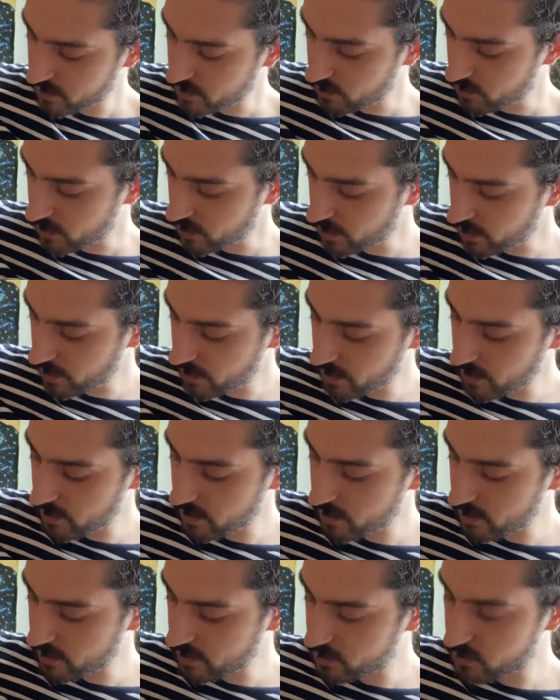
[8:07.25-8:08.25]
we're
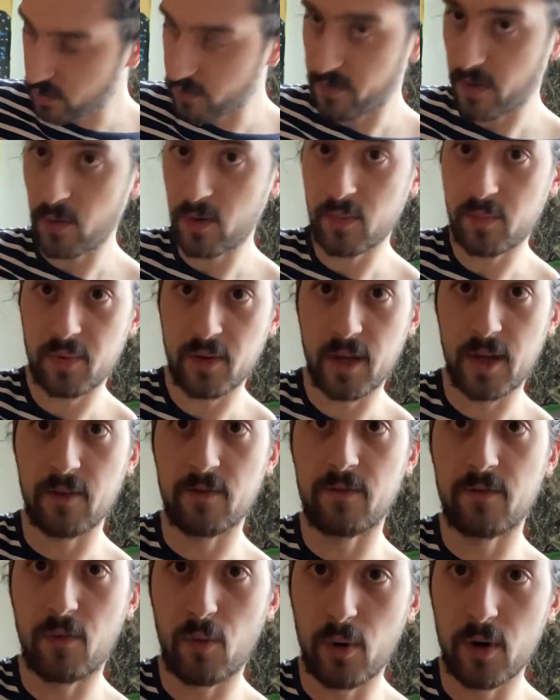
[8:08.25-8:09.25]
gonna, so if I were to play
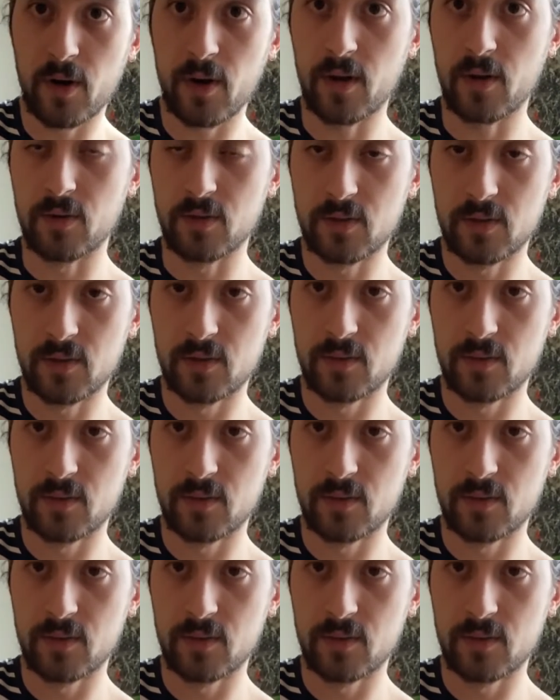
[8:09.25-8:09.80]
4 notes,